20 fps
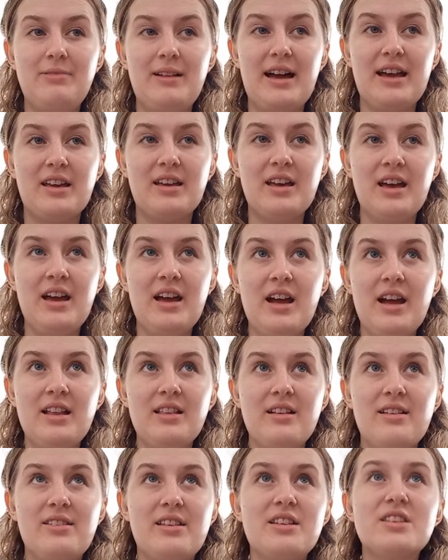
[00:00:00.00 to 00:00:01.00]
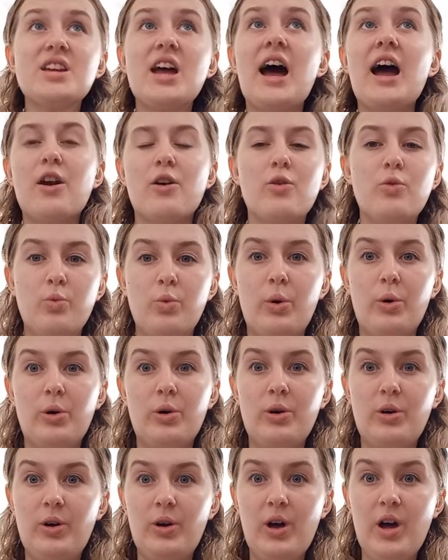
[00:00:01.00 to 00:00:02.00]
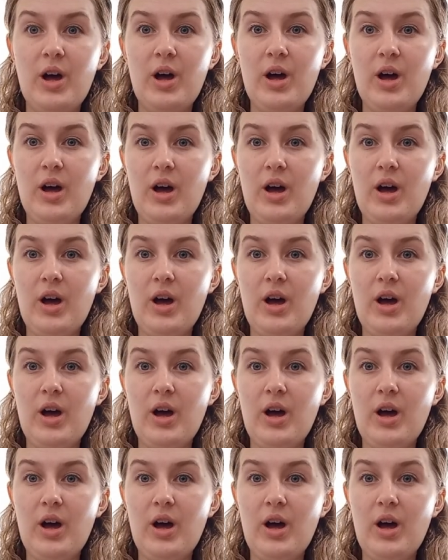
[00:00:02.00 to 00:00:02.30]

like this entire wall